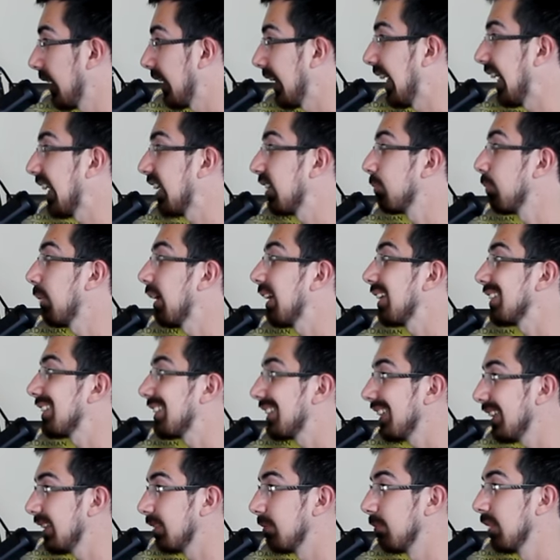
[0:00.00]
That is my
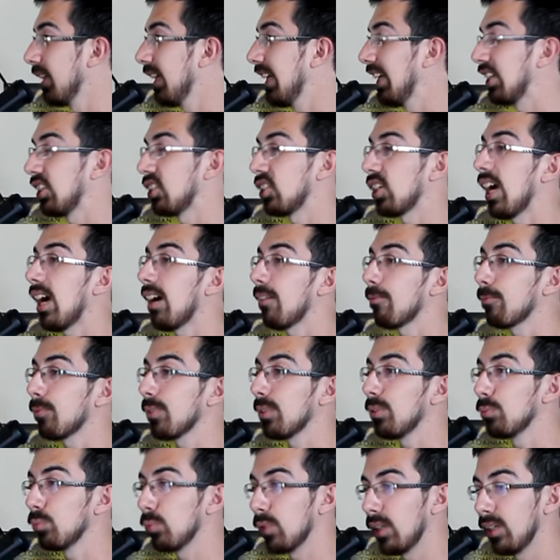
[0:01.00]
team.
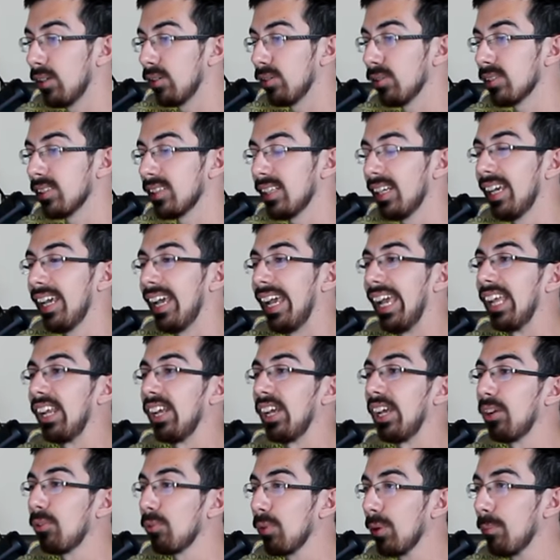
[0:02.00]
Joffrey Reynolds and
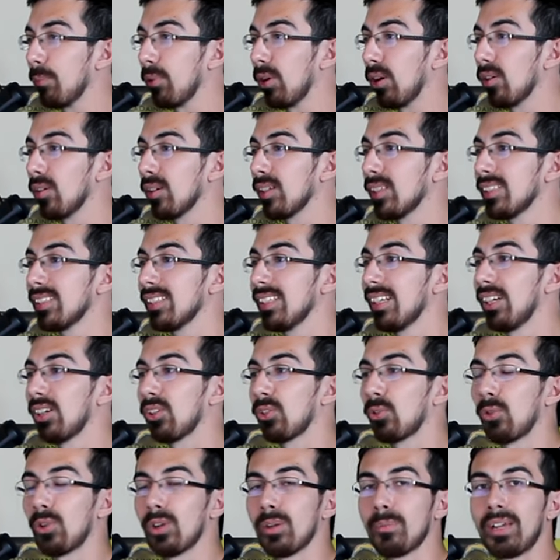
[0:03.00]
Henry Burris,
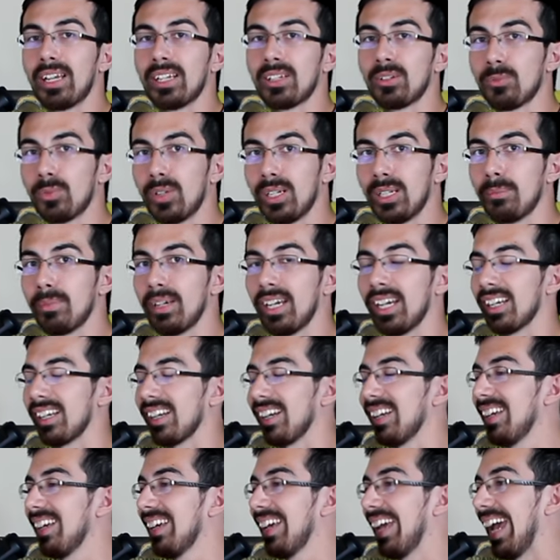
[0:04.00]
quarterback and running
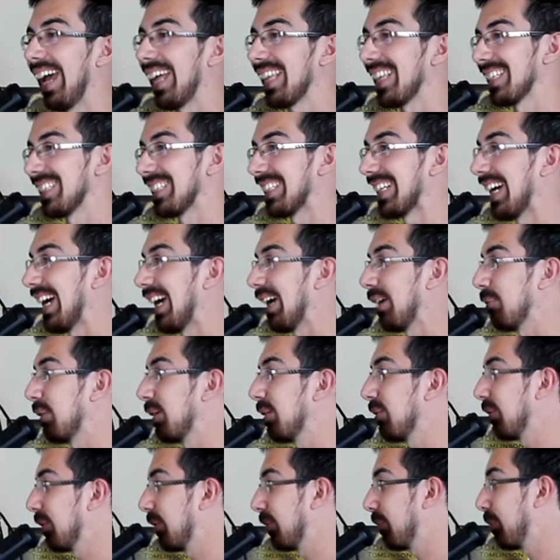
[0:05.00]
back at the
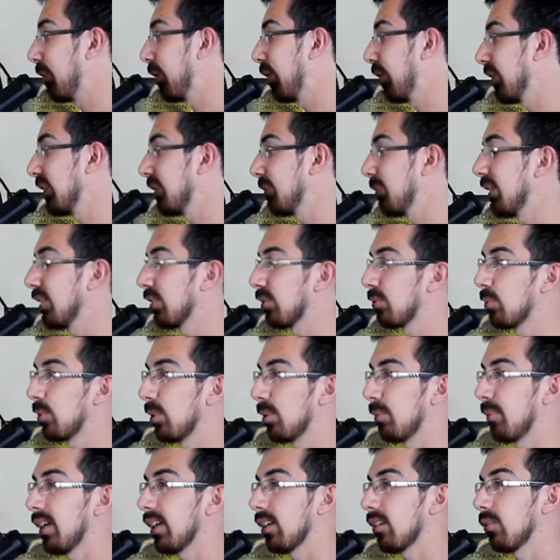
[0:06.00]
time, Burris being the
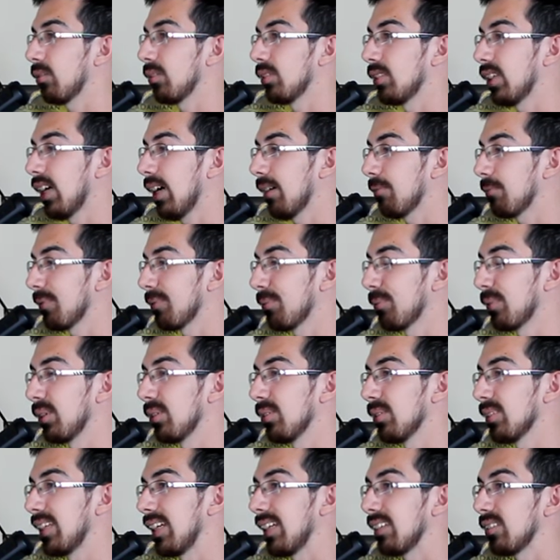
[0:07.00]
quarterback, Joffrey
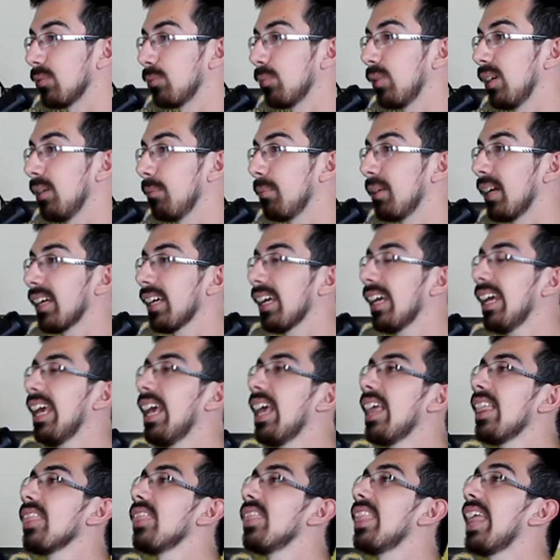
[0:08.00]
Reynolds as a running back.
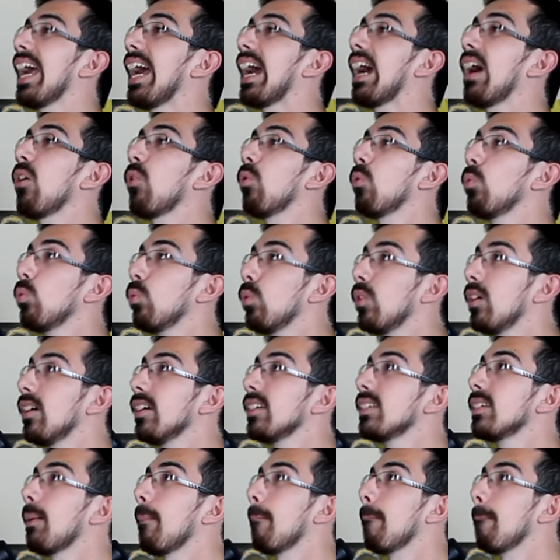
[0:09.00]
That
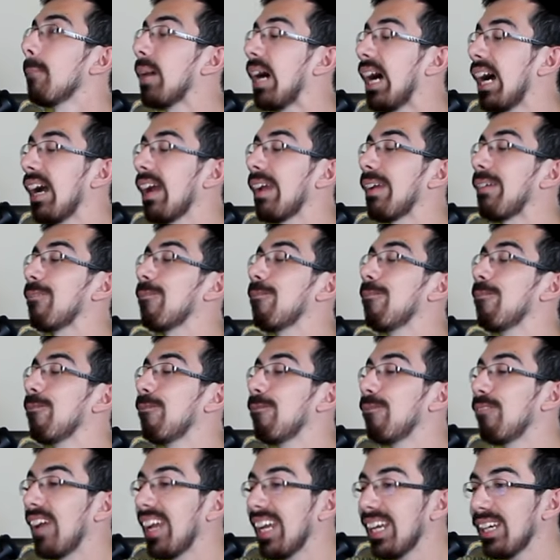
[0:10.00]
was my
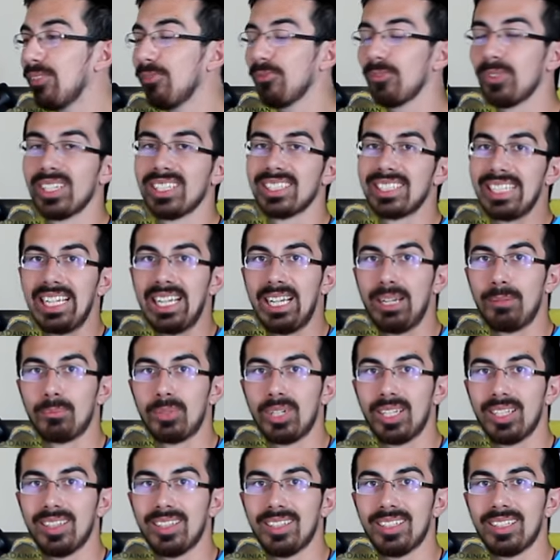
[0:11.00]
favorite time
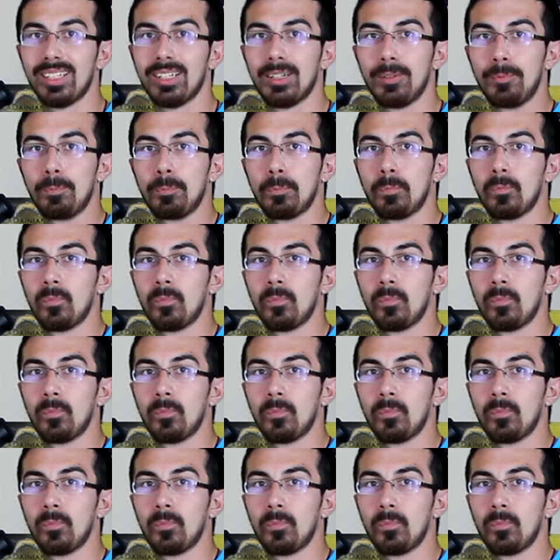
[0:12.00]
right there.